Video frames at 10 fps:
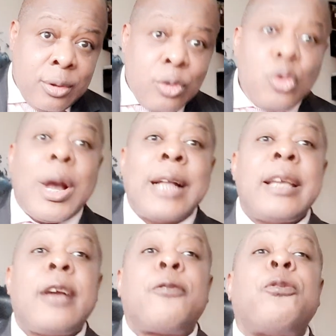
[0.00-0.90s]
You
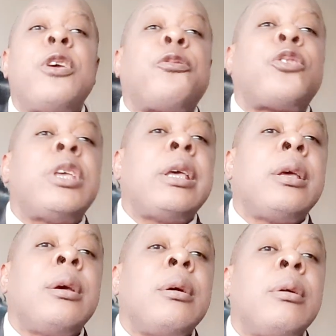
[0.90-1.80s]
can take
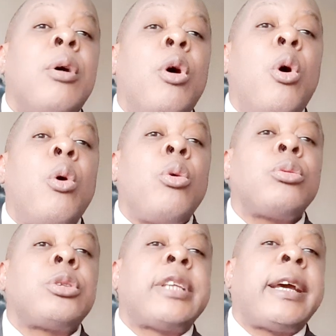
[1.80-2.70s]
50
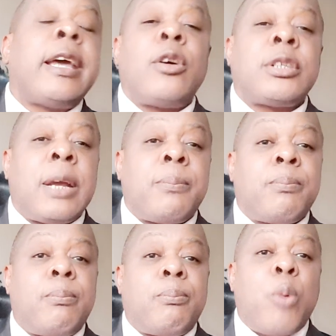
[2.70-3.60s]
or 300
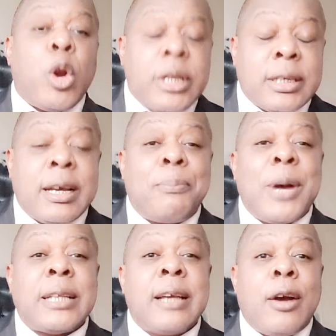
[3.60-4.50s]
political
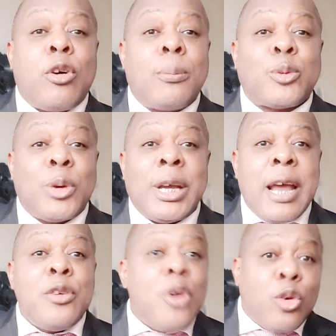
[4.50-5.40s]
party and come
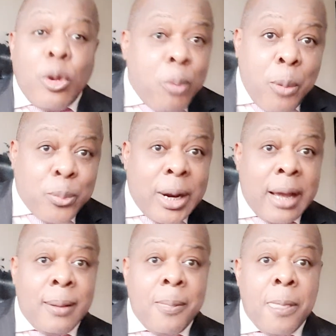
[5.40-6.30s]
together. You are not popular.